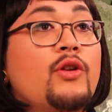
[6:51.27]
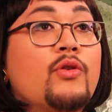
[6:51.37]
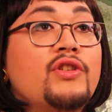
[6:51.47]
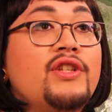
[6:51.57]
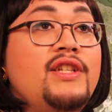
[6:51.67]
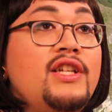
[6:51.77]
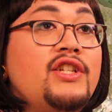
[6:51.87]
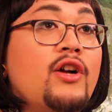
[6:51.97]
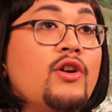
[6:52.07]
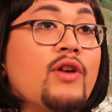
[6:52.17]
in order to
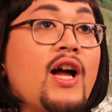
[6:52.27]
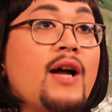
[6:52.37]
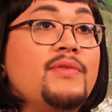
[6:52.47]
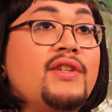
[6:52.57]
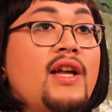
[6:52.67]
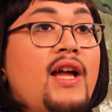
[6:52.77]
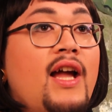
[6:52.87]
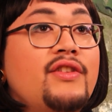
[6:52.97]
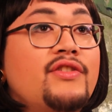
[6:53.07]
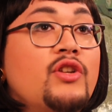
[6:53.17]
deshell crabs and
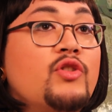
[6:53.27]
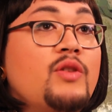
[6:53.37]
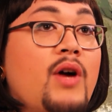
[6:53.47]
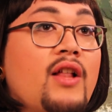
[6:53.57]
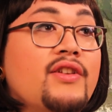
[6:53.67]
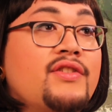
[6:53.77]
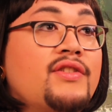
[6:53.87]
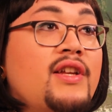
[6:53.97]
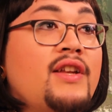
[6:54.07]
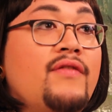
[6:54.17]
sun-dry
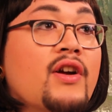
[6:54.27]
mollusks